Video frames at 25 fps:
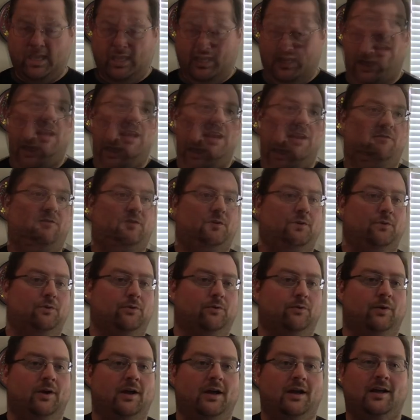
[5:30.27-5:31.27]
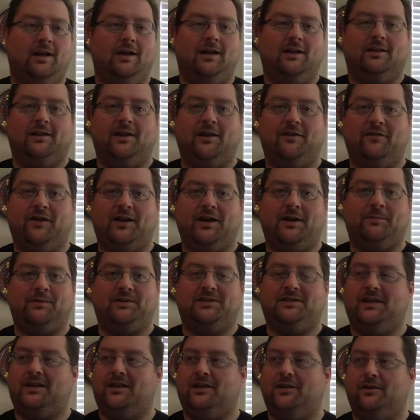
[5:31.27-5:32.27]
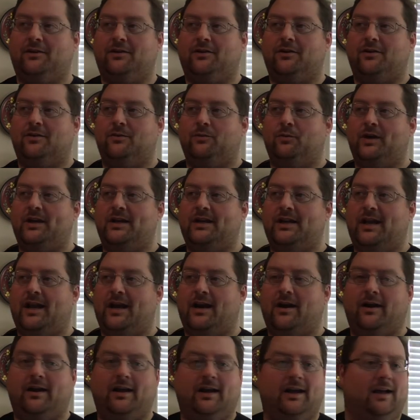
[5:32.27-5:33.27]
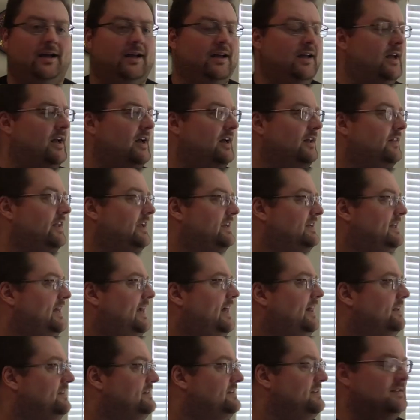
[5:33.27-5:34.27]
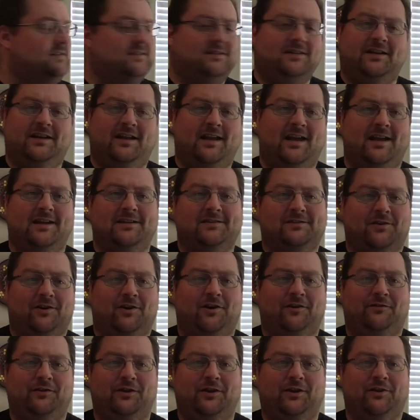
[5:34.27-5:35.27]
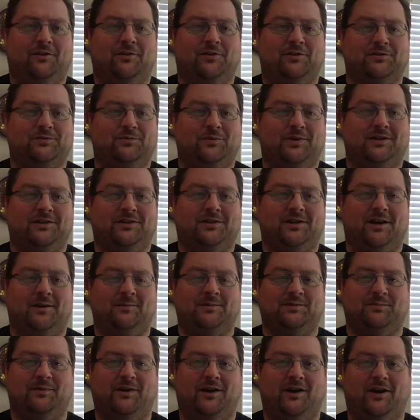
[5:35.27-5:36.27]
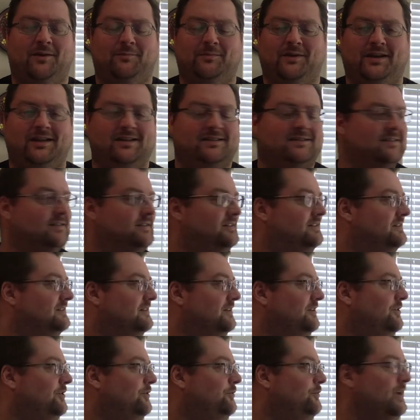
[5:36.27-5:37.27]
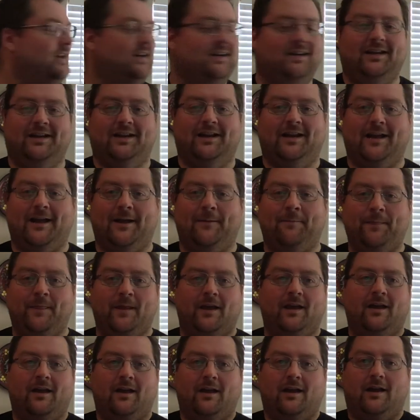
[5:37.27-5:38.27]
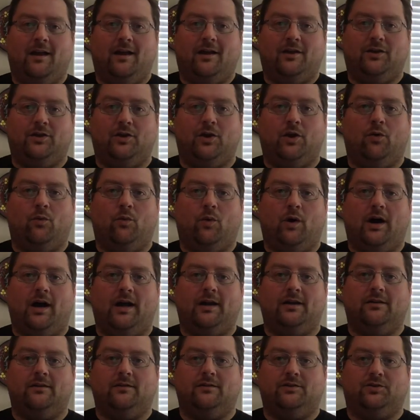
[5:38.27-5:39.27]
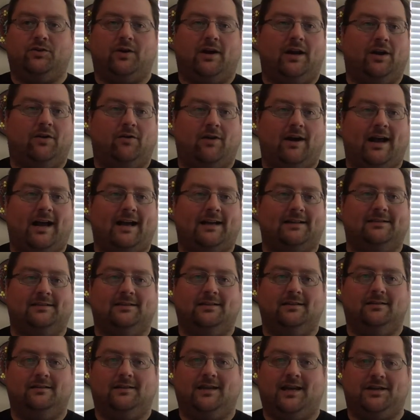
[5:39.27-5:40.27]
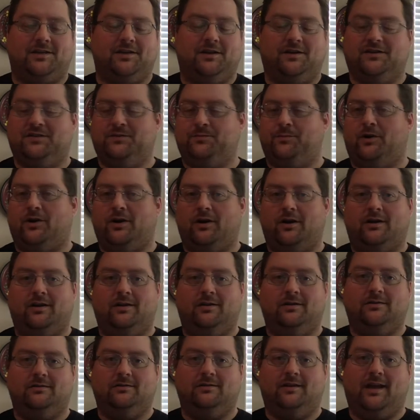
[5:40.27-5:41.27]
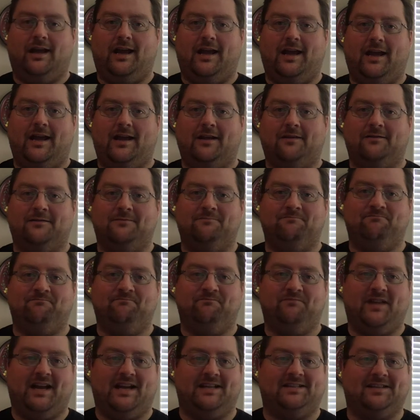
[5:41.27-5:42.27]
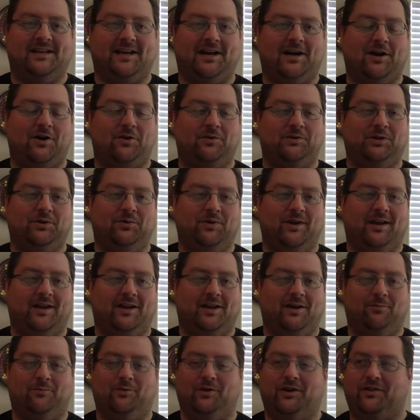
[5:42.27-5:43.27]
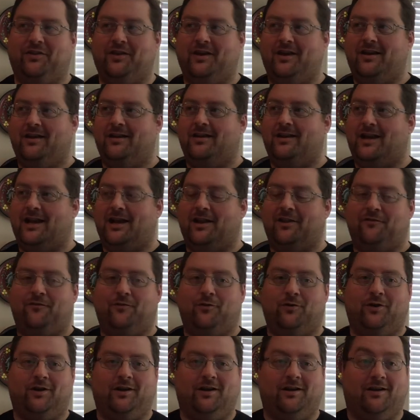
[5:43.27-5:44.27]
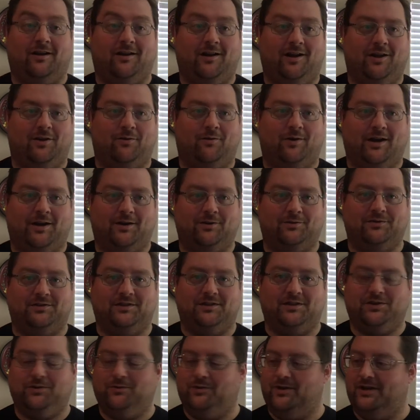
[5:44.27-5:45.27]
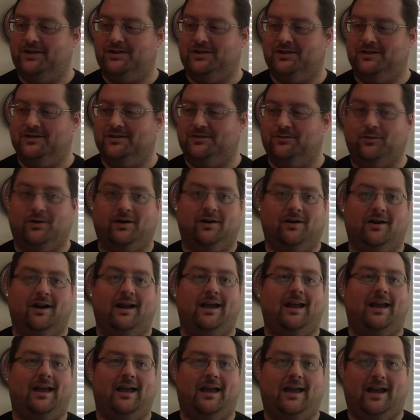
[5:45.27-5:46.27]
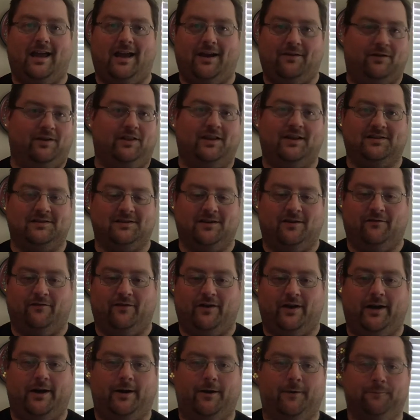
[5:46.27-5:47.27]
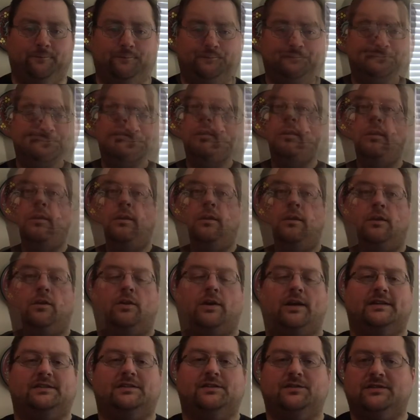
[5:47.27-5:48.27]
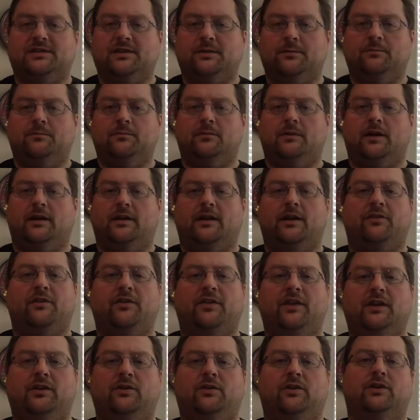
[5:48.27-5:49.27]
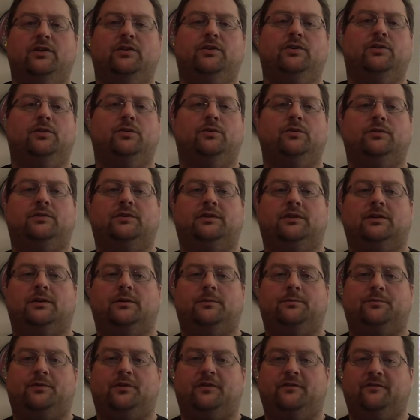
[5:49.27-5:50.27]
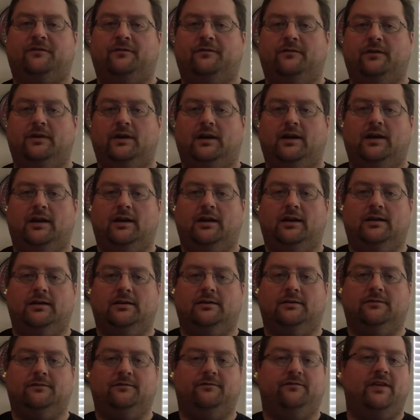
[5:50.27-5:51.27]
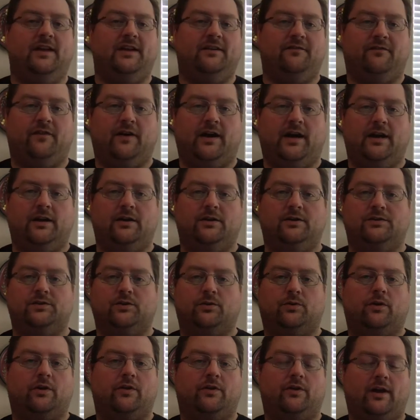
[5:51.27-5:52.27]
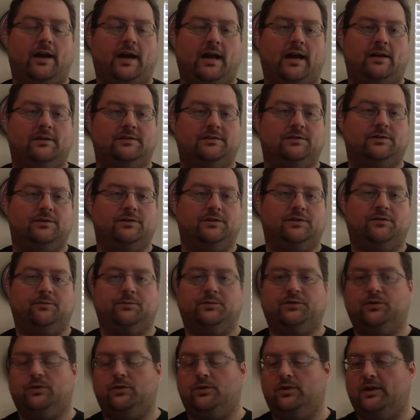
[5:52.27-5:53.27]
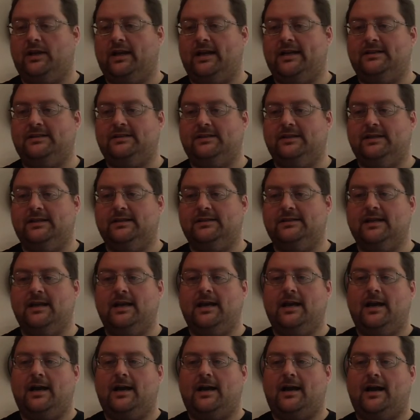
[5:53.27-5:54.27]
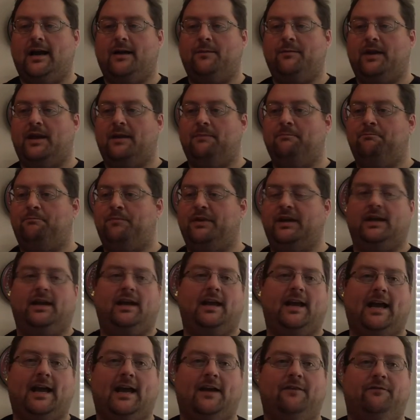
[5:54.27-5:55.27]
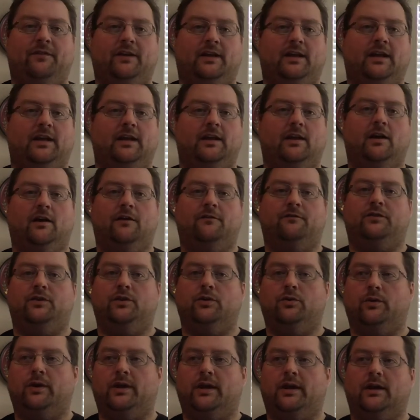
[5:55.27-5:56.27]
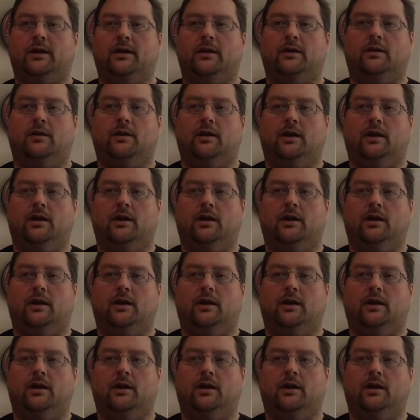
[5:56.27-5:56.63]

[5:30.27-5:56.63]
And if you live in a particular windy area like Dallas is today, sorry if you hear those wind chimes behind me, it's a little windy today. You don't want dry grass catching a spark, and that's how you end up with California and Colorado situations where everything's on fire. Okay, so another thing you can do to prevent fires or other hazards from solar lights is I am a big advocate of doing